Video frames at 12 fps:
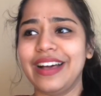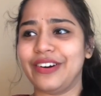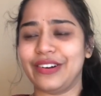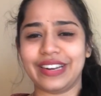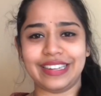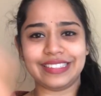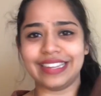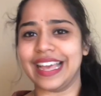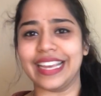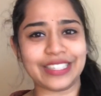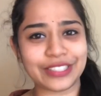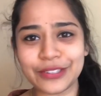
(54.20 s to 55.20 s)
or
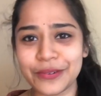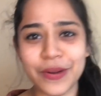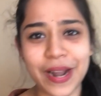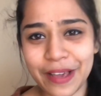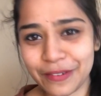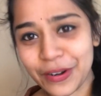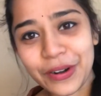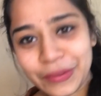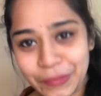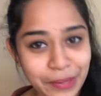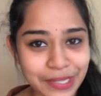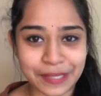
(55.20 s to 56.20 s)
like do whatever
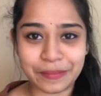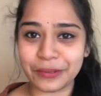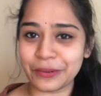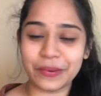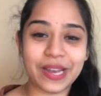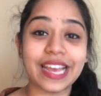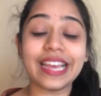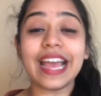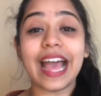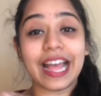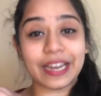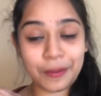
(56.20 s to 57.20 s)
possible way
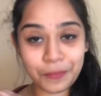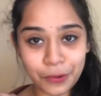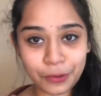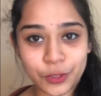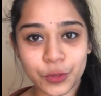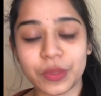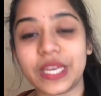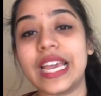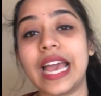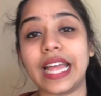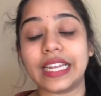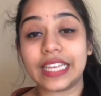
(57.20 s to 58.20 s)
and approach me
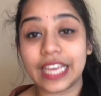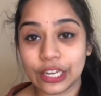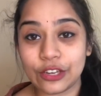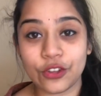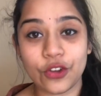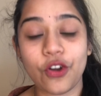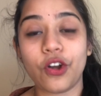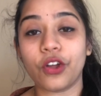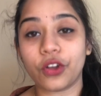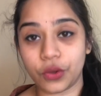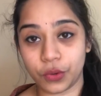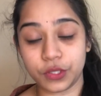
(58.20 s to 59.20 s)
and get your
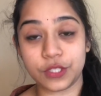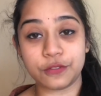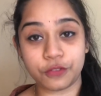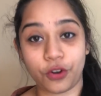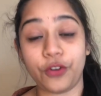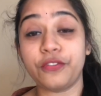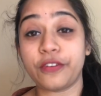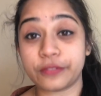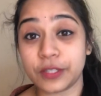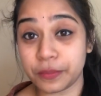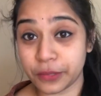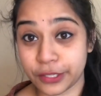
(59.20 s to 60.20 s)
codes for
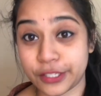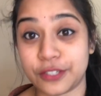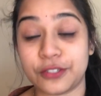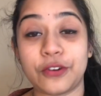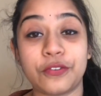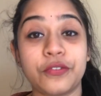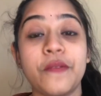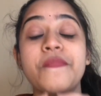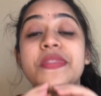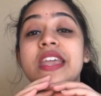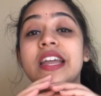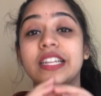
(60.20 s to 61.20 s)
50% off
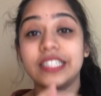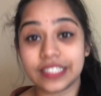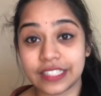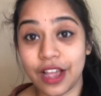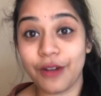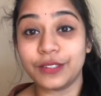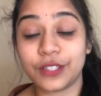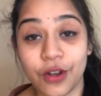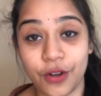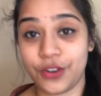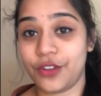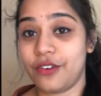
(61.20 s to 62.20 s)
discount
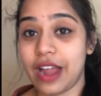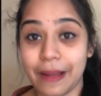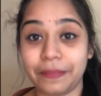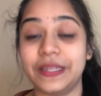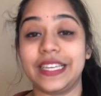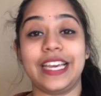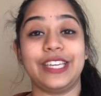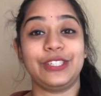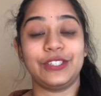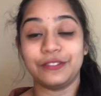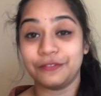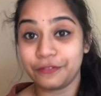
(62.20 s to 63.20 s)
on your
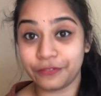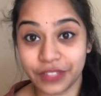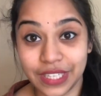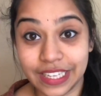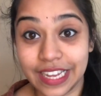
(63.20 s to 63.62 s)
application fee,